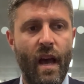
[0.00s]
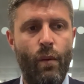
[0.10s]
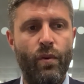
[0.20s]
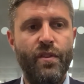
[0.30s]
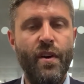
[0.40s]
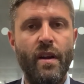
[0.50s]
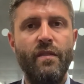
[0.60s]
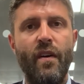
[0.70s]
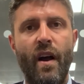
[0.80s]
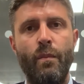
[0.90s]
and was
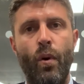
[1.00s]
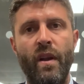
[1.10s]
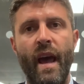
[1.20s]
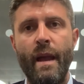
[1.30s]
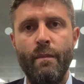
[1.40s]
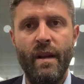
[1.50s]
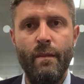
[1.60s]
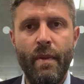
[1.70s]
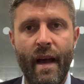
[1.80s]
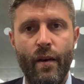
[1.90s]
£35.8 million